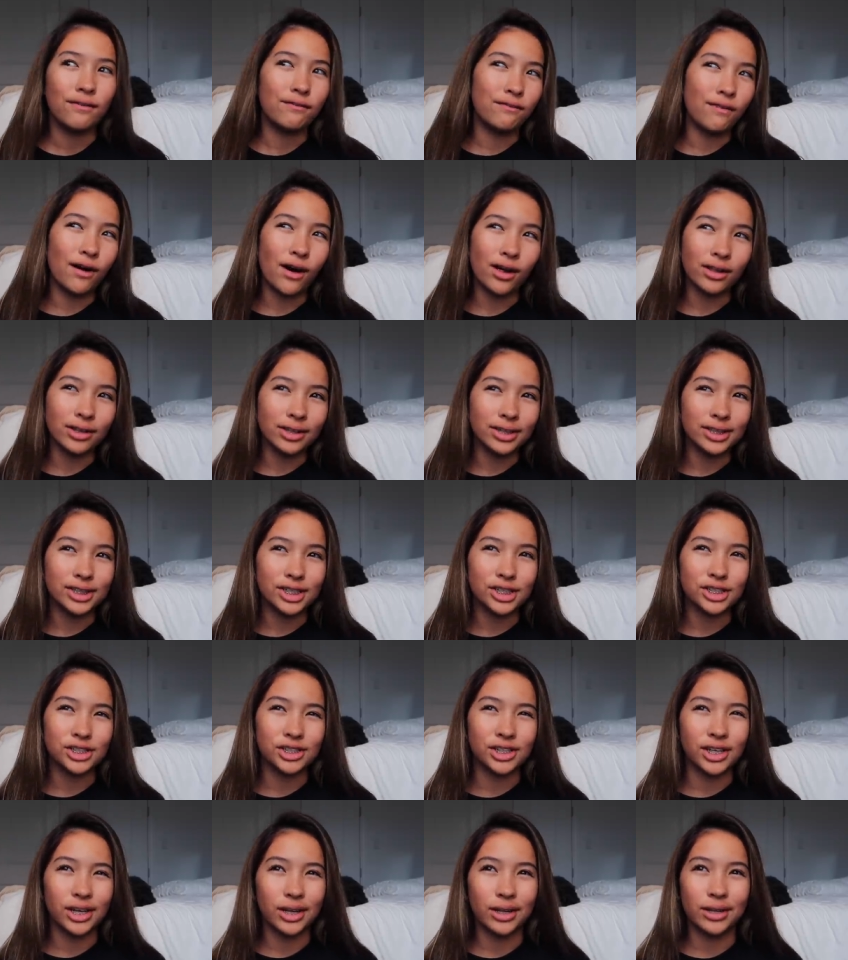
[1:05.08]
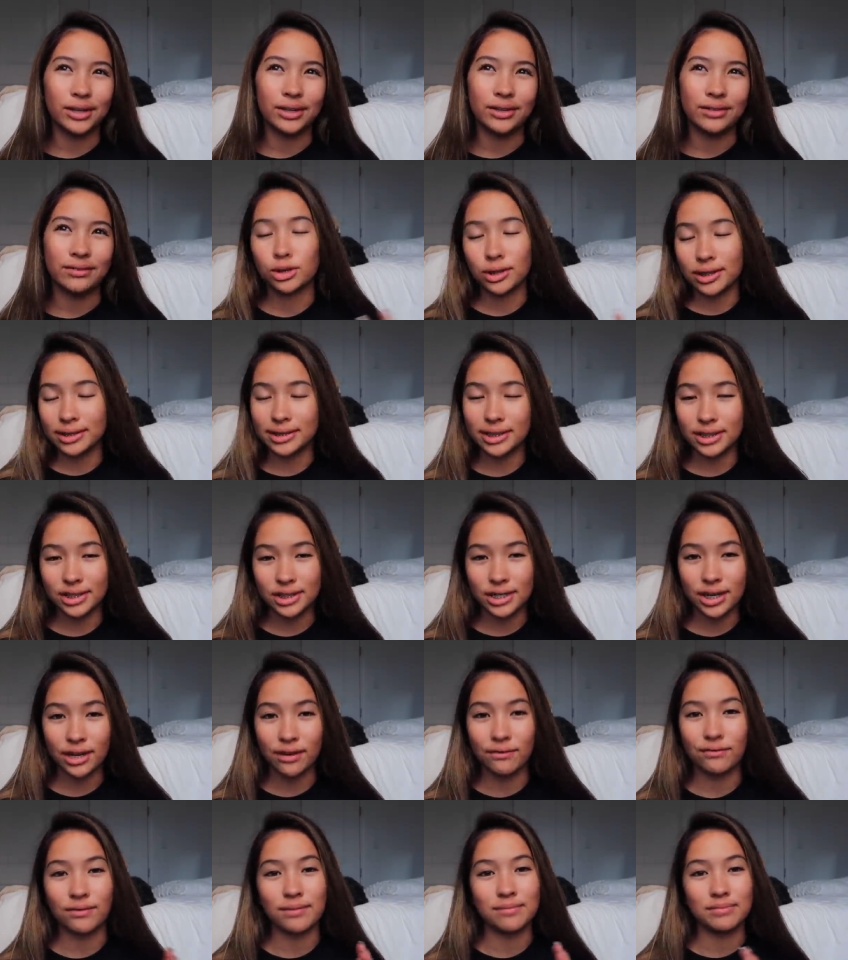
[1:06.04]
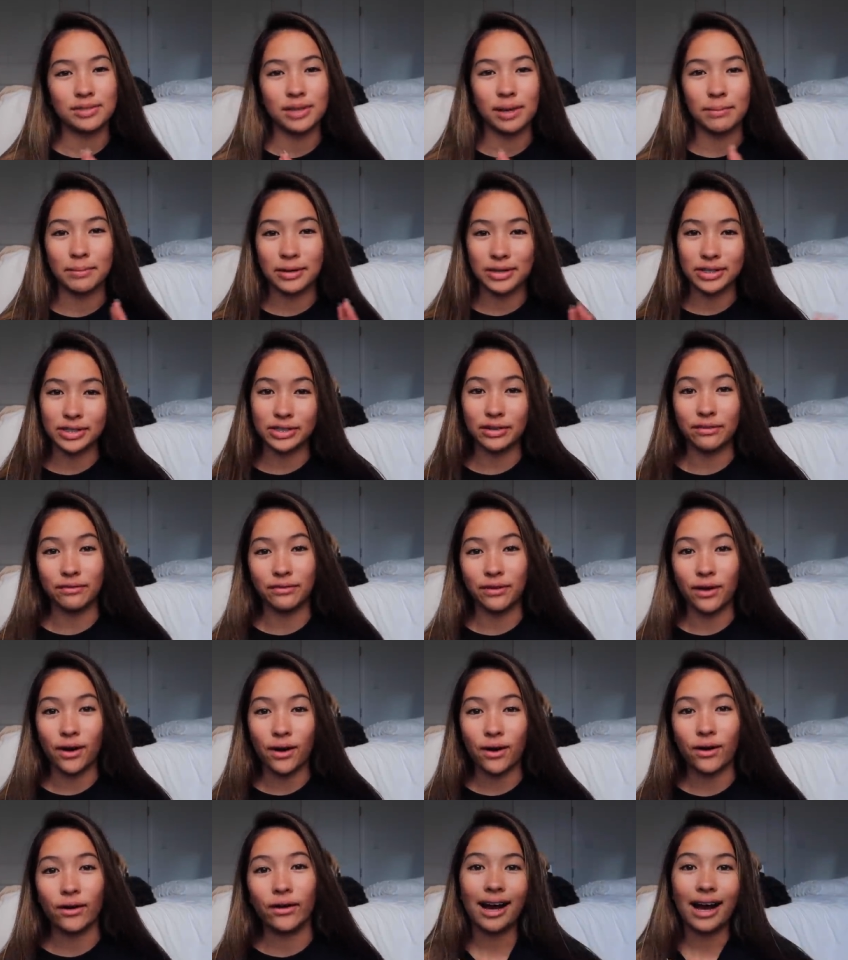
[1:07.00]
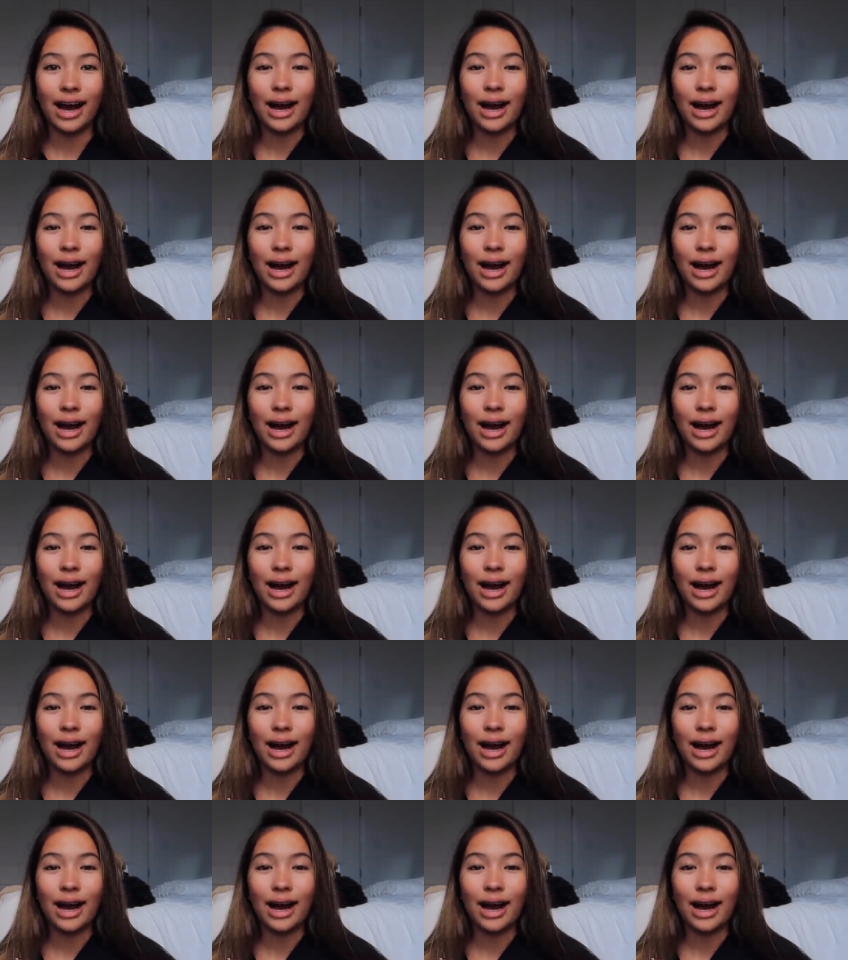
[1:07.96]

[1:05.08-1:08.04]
fall edition, transitioning from summer to fall.